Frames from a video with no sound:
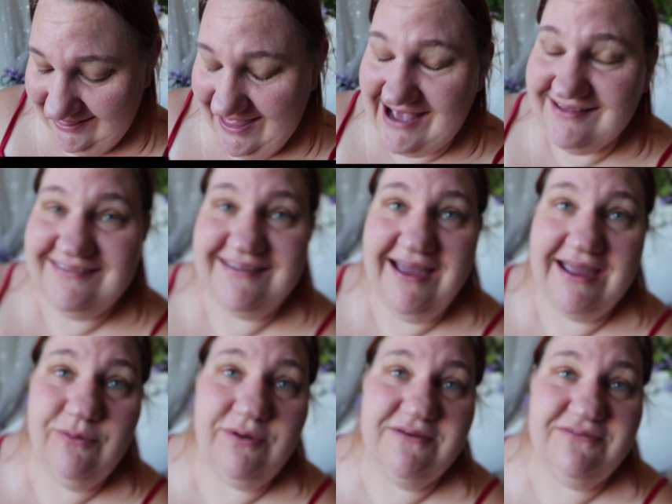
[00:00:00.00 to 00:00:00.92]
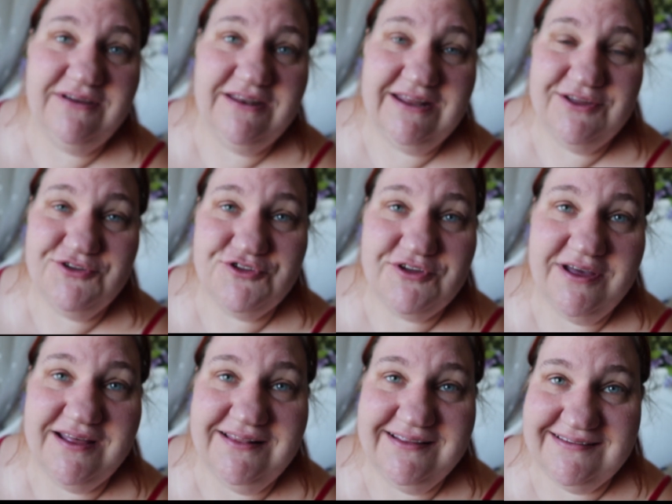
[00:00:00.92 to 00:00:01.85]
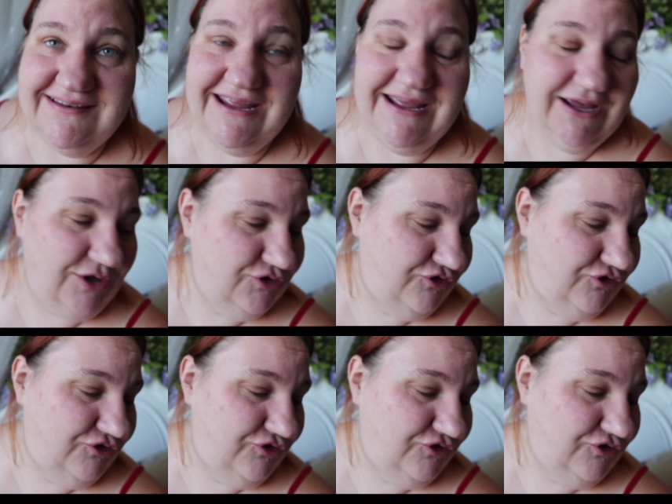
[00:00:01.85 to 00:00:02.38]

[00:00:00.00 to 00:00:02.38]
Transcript: last night we finished listening